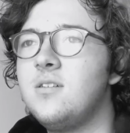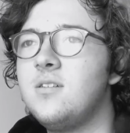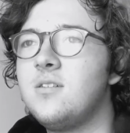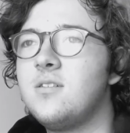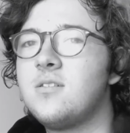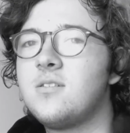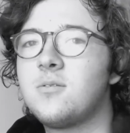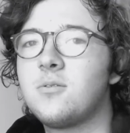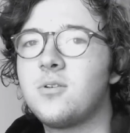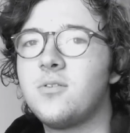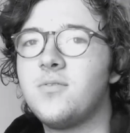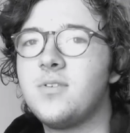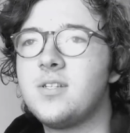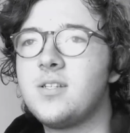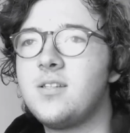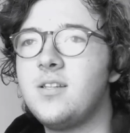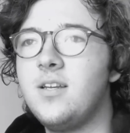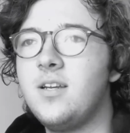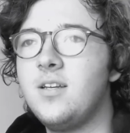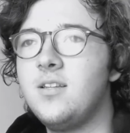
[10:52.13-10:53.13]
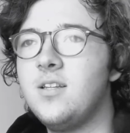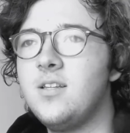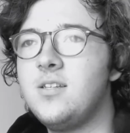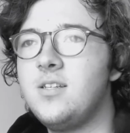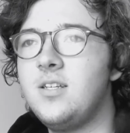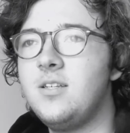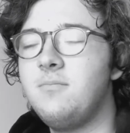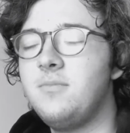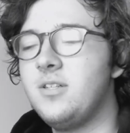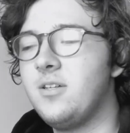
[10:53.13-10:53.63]
Sort of his thing in the
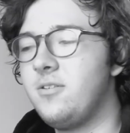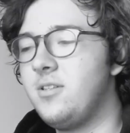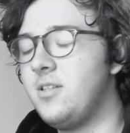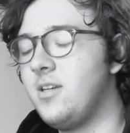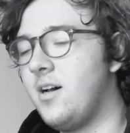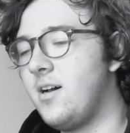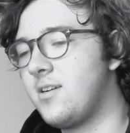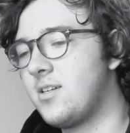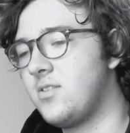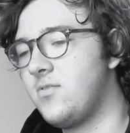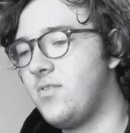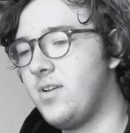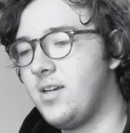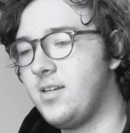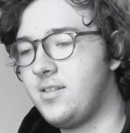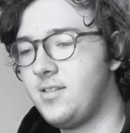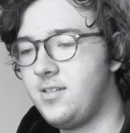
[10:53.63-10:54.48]
team. You know, he talks fast,